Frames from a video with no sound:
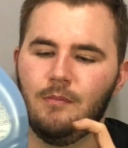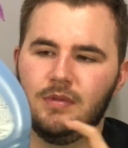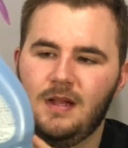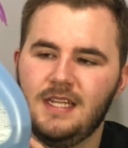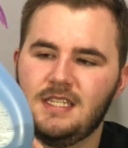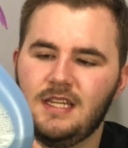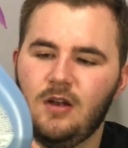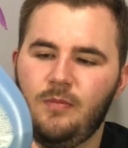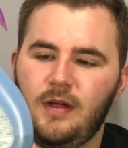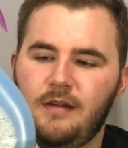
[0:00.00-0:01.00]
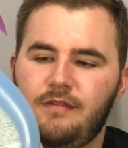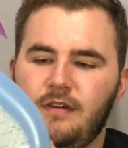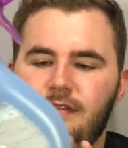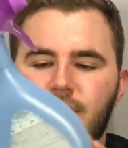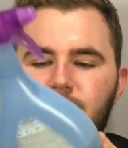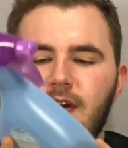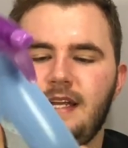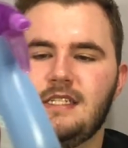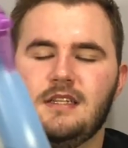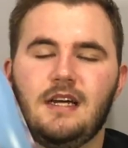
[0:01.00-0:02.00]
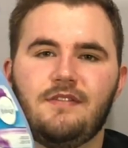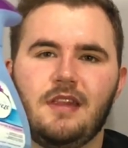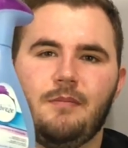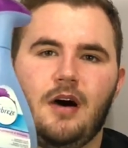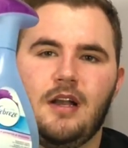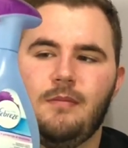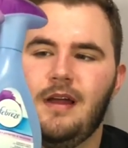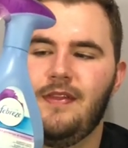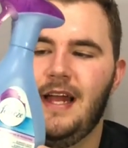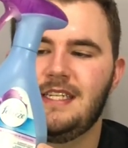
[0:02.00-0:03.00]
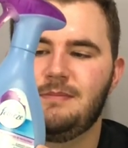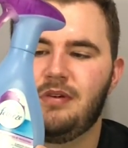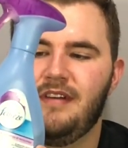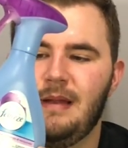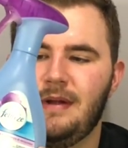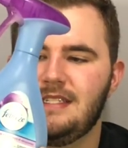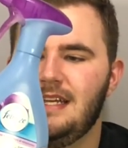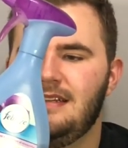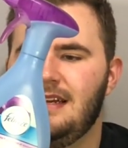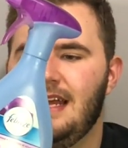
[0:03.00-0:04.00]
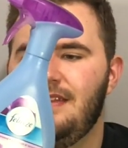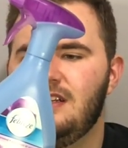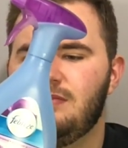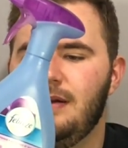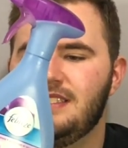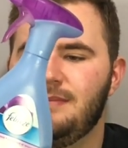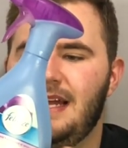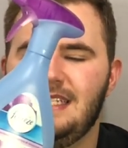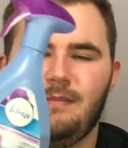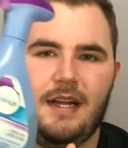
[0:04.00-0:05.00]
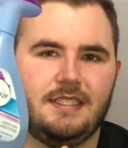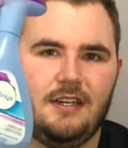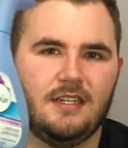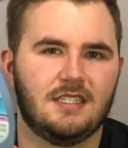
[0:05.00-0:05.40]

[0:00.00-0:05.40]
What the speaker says: plus a little bit of Febreze left in the bottom, and that's providing my scent. Again, there's probably some antibacterial